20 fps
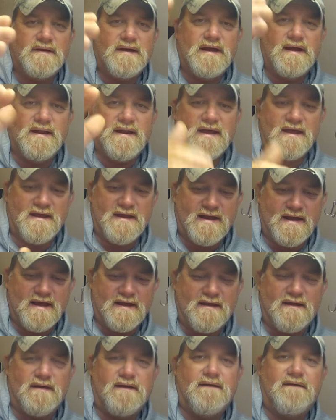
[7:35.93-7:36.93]
And now you
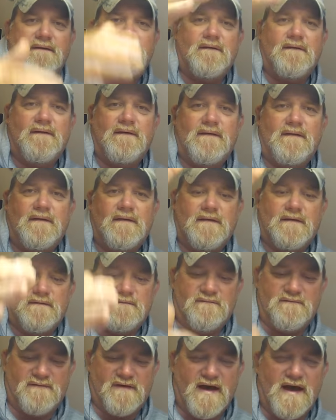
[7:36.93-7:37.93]
got a
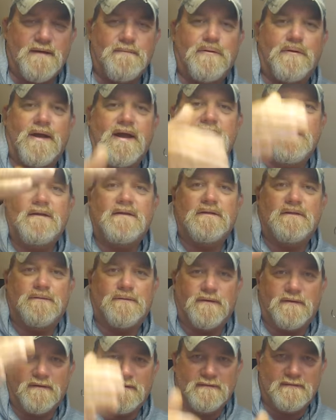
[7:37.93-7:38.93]
vibrate
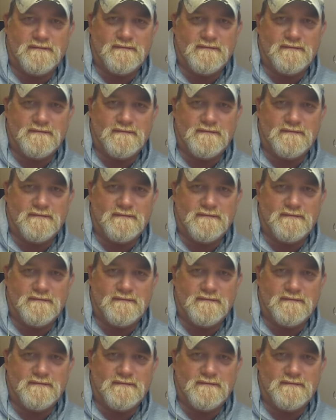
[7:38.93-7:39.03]
lure.